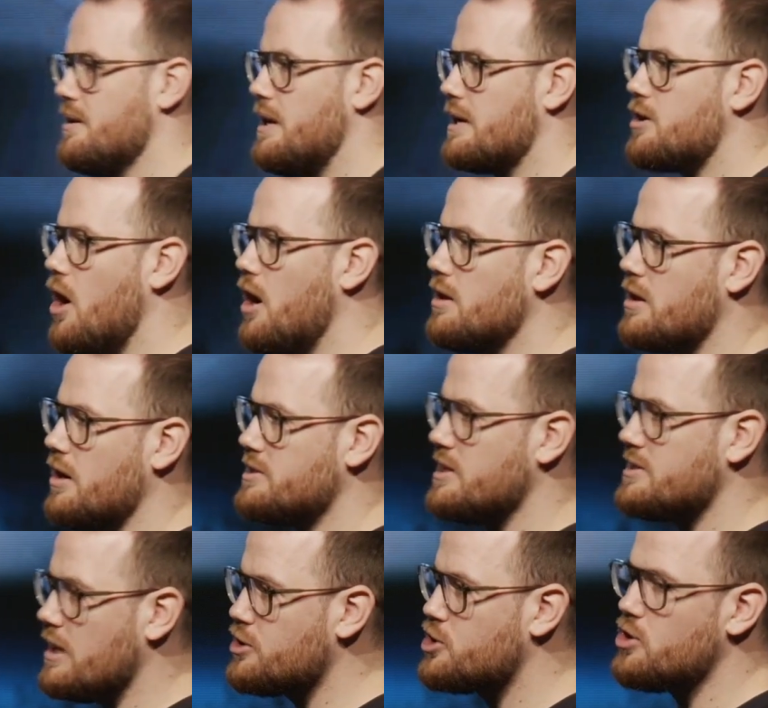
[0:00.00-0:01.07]
Like God
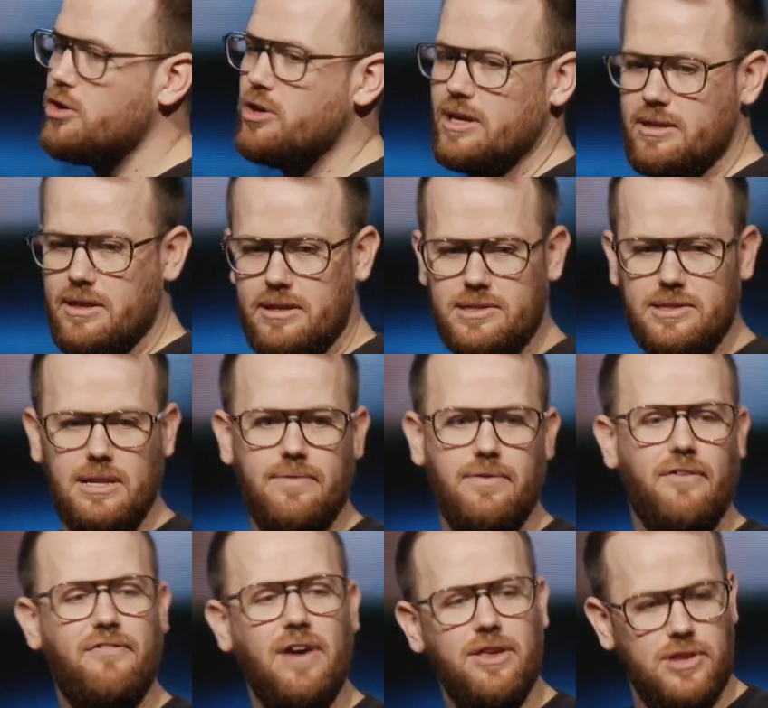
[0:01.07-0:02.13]
says, I'll show you. This is the level
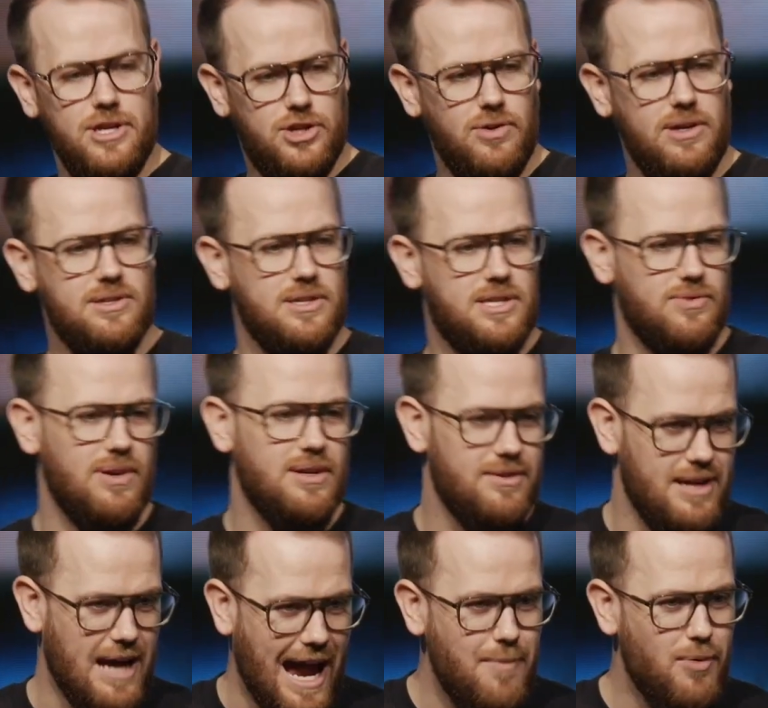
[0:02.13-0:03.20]
of faith and trust and surrender
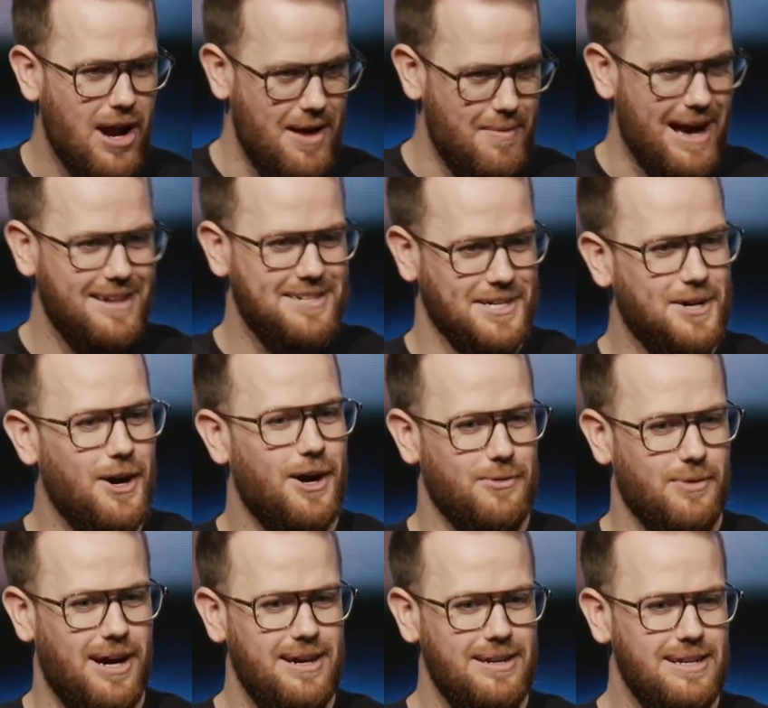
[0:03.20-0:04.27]
that Abraham has in God,
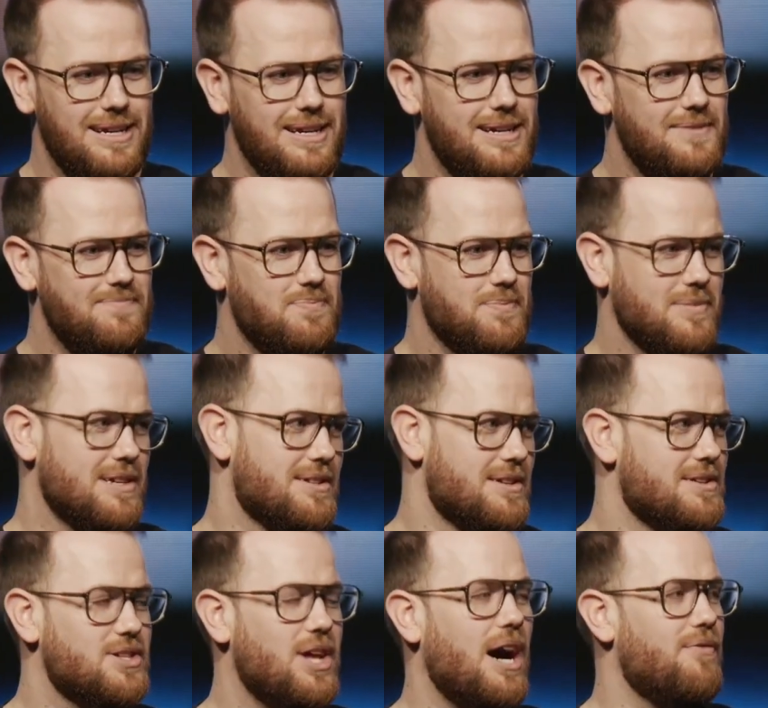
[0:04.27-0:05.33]
right? This is
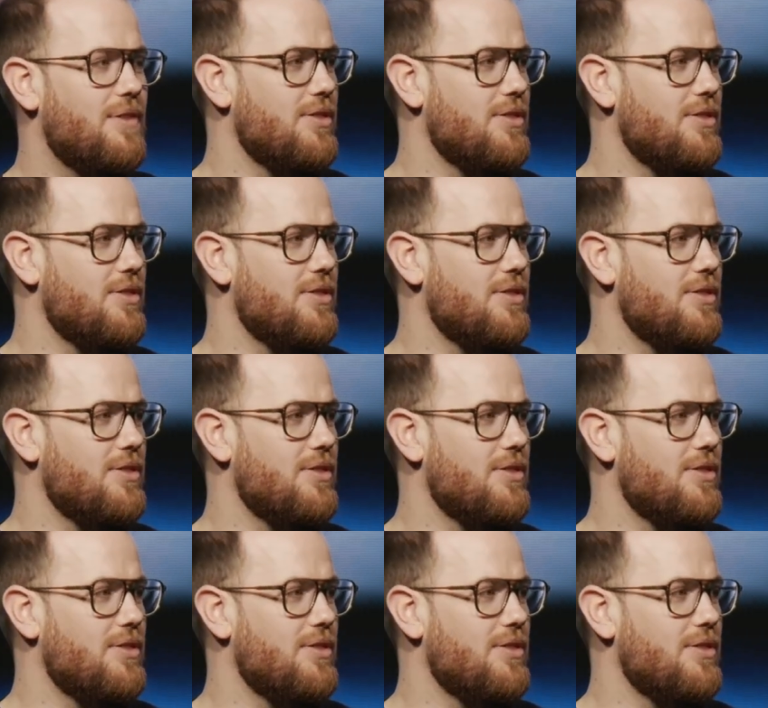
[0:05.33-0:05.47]
his life.